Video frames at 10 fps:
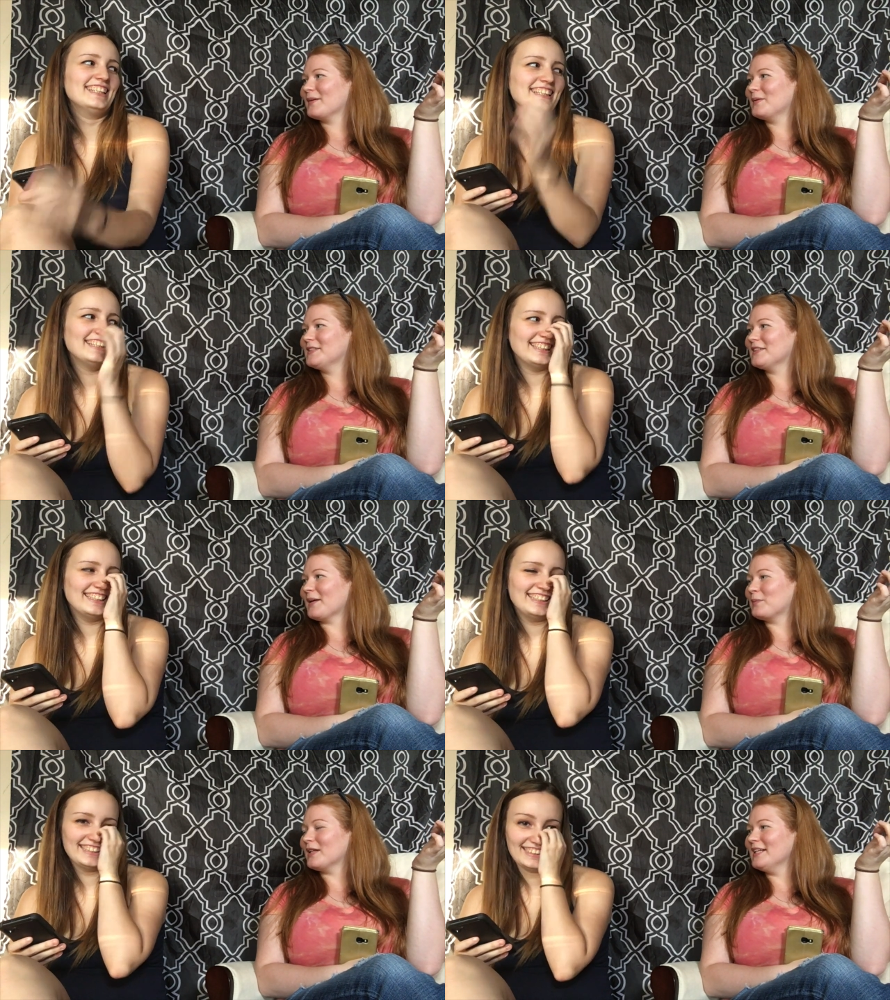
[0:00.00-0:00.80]
Speaker 1: Was oh, it
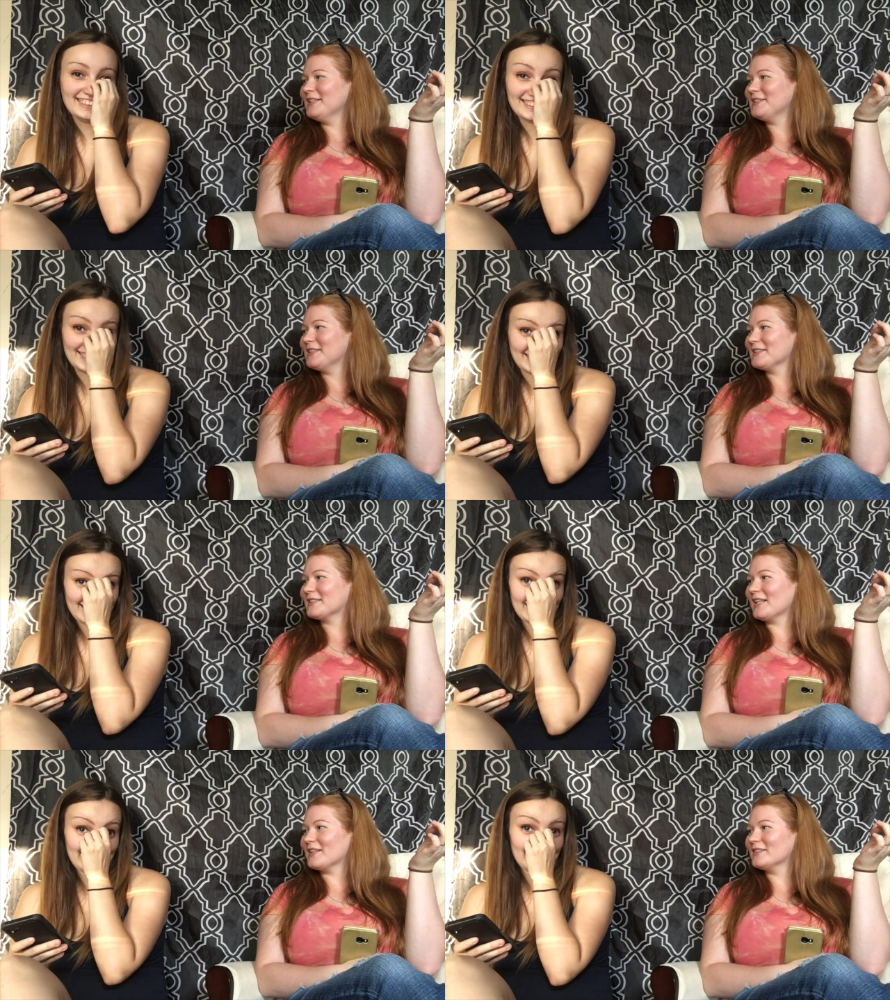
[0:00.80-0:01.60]
that place?
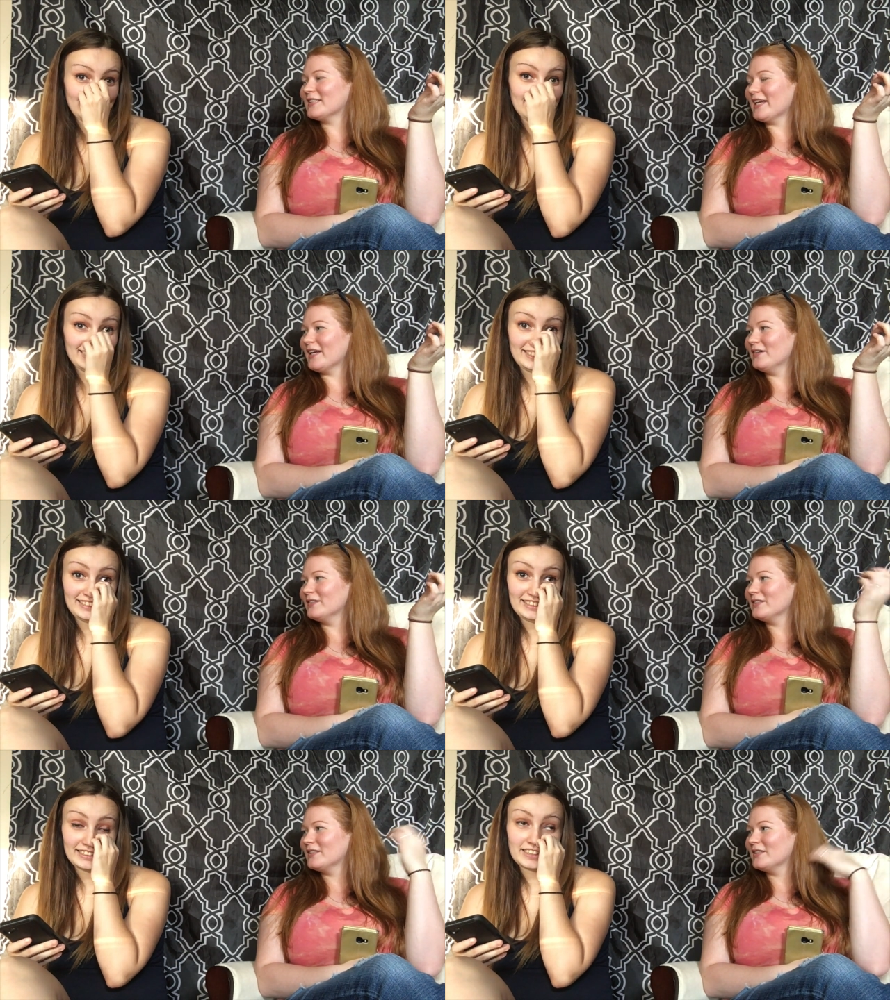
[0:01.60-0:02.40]
That little takeout?
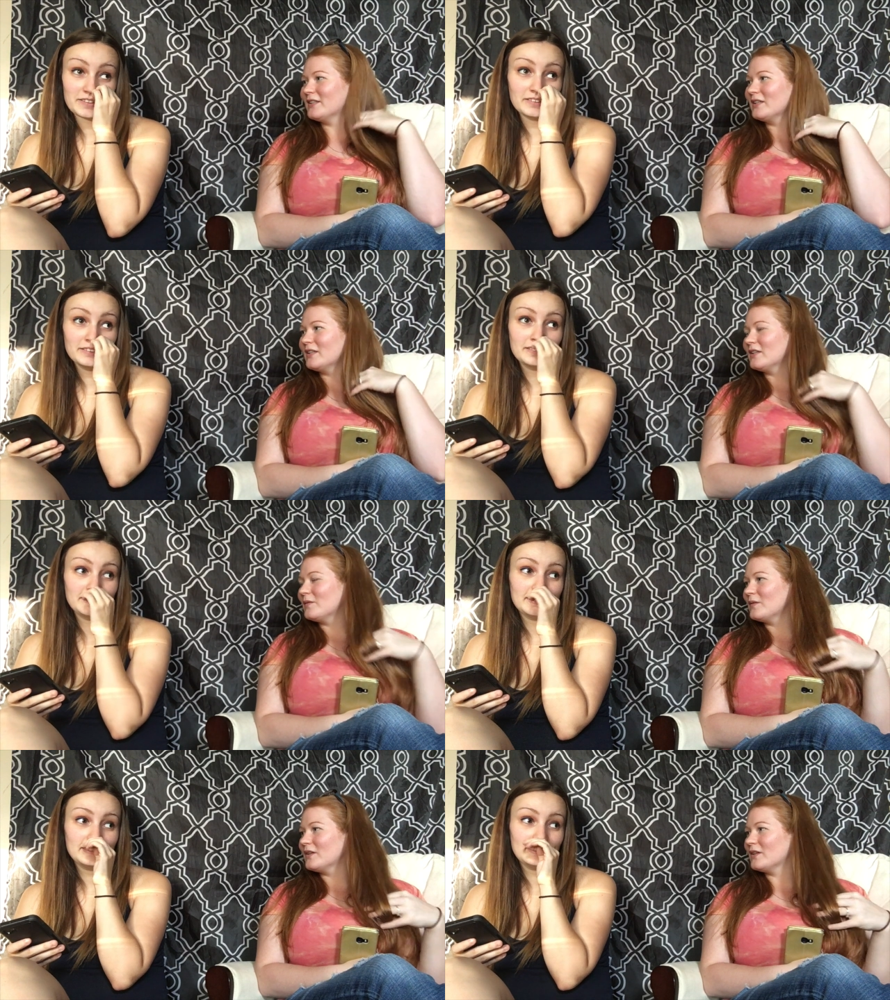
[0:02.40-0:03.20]
Speaker 2: No.
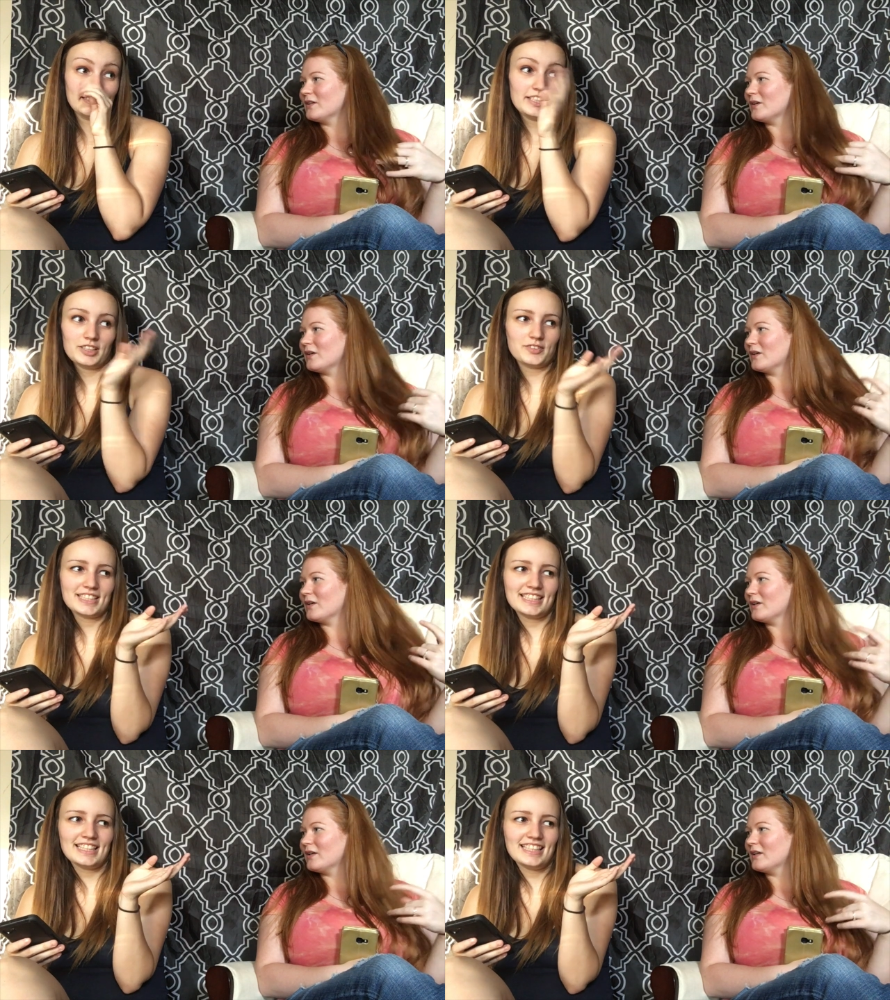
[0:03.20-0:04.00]

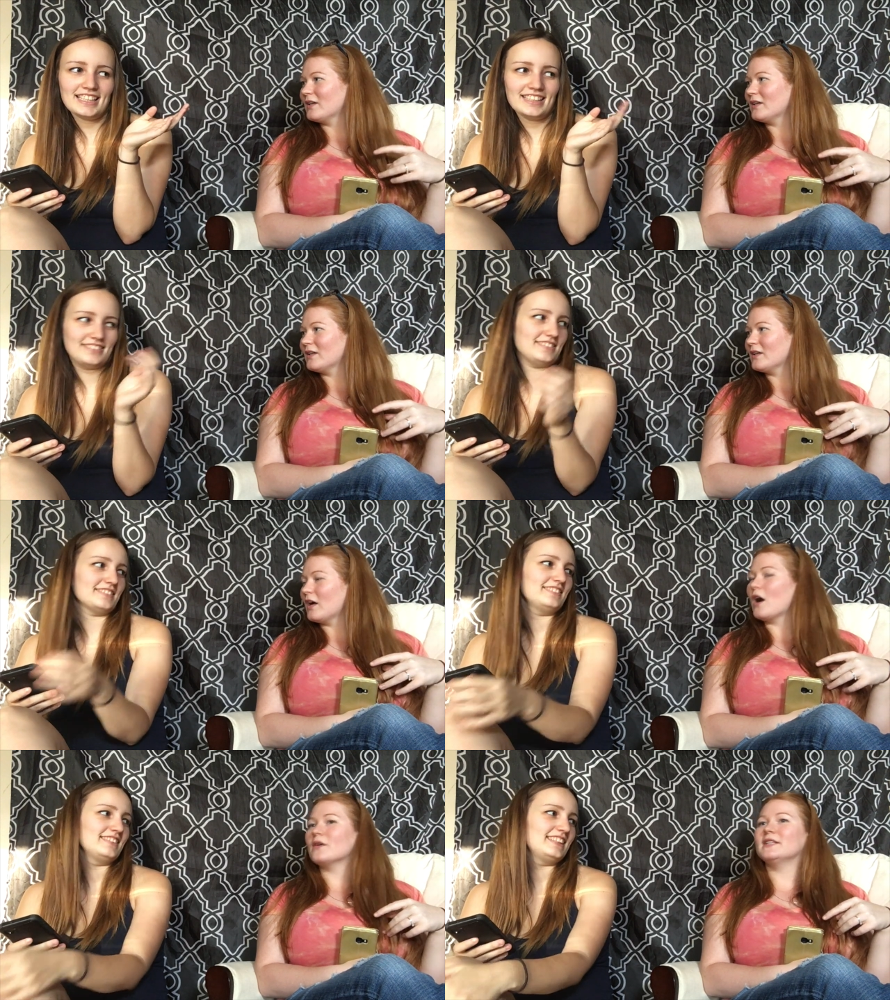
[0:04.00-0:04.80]
Greasy Lee. No.
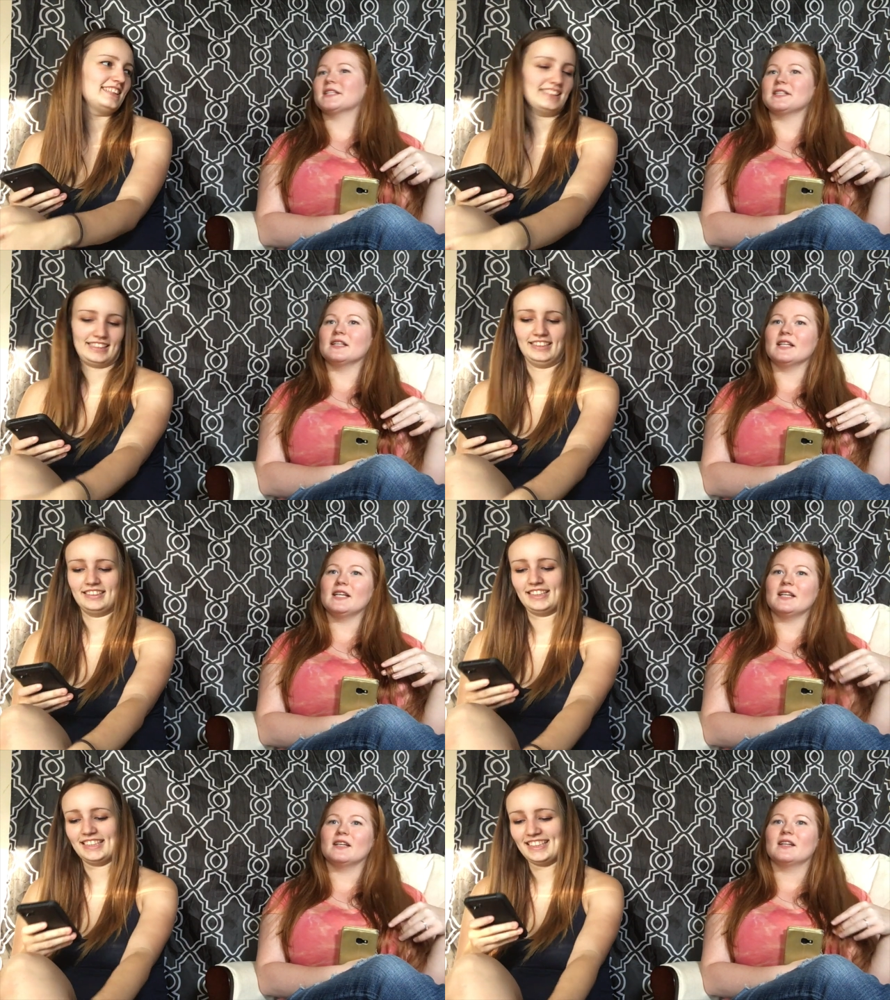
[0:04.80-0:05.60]
Oh, Dixie
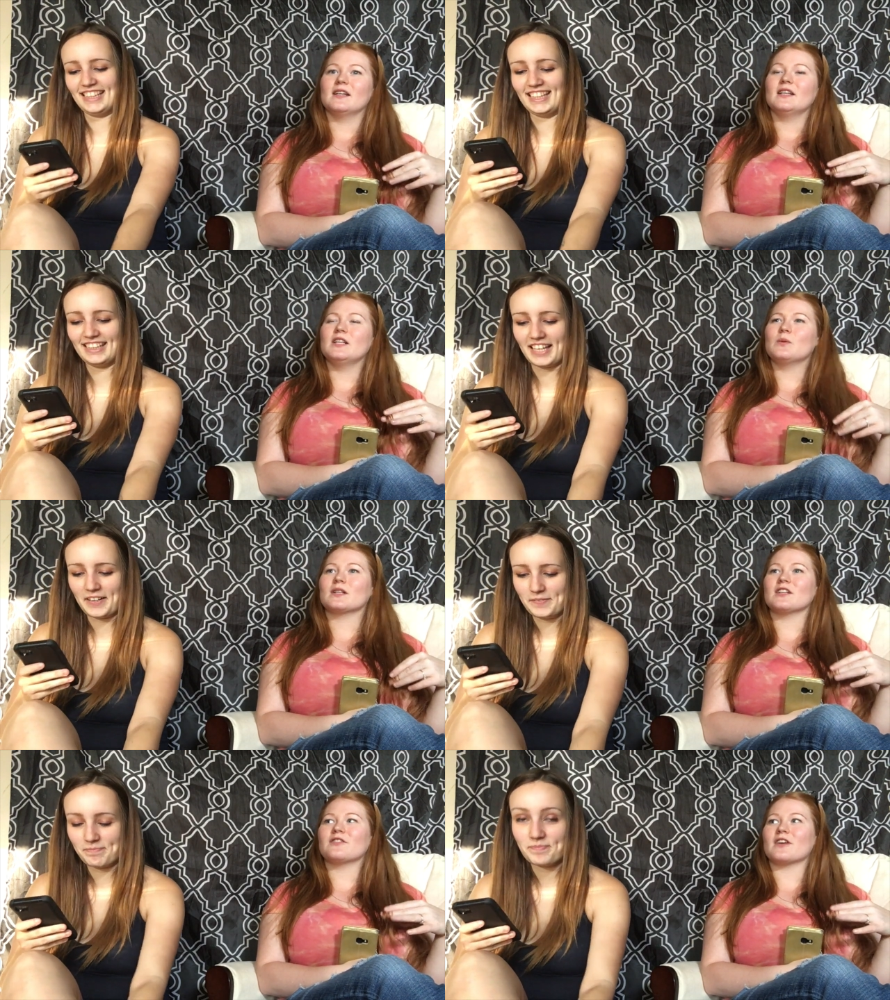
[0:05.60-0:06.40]
Lee. Dixie Lee. You yeah. worked
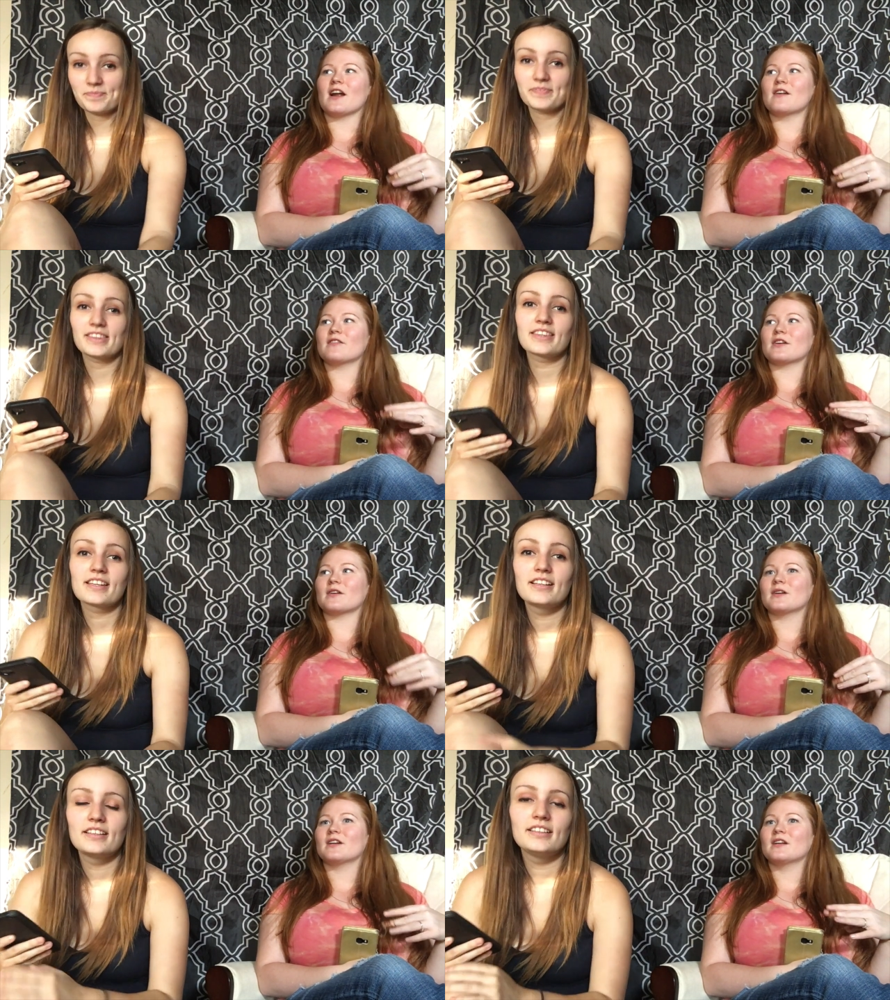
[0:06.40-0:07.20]
there
Speaker 1: forever.
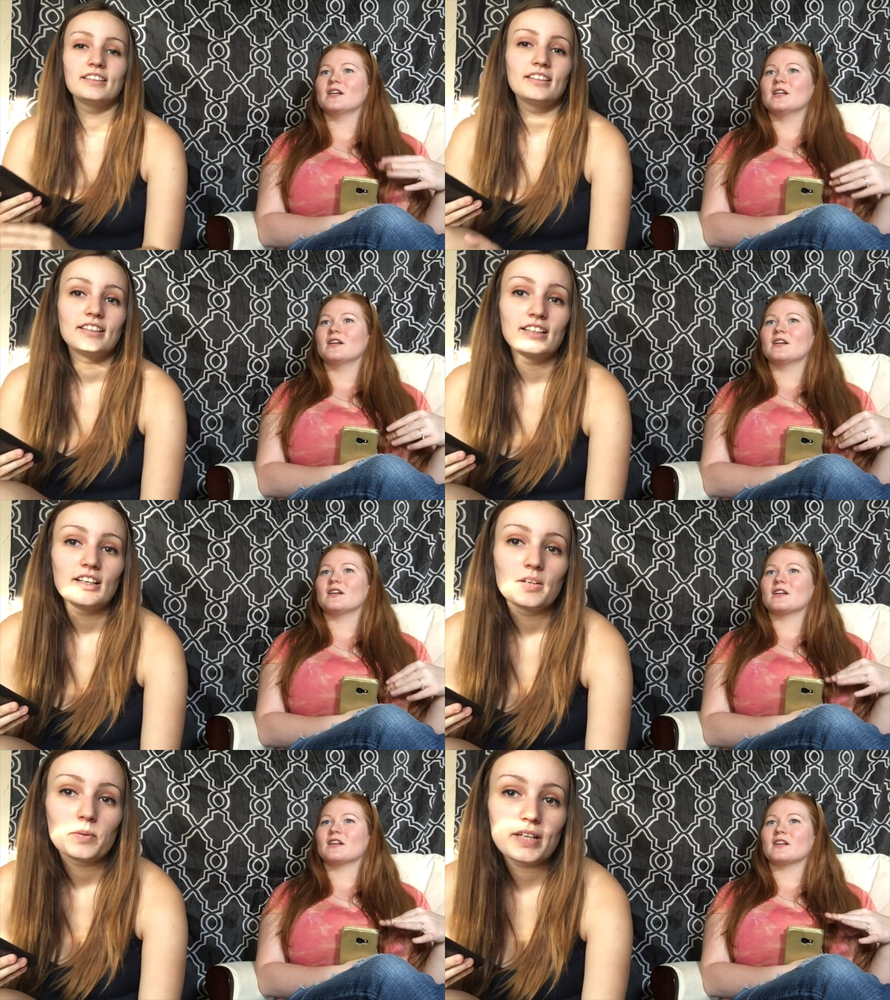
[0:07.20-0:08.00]

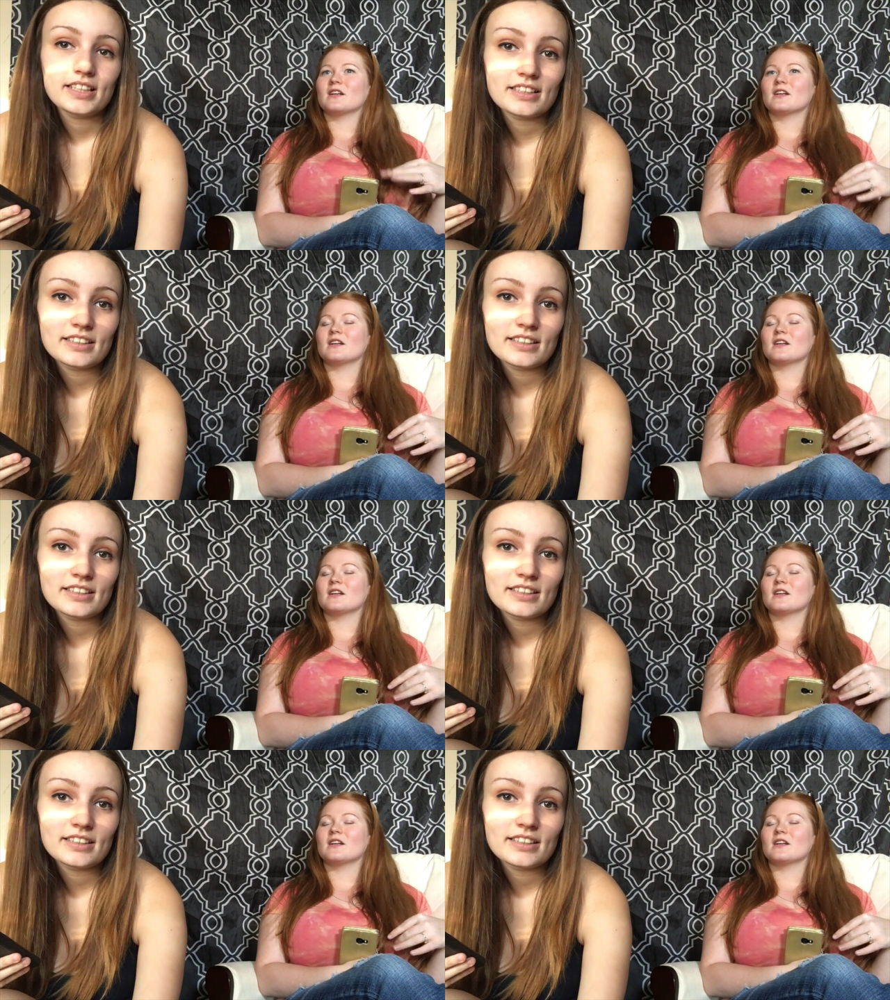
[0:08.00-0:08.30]
Speaker 2: What?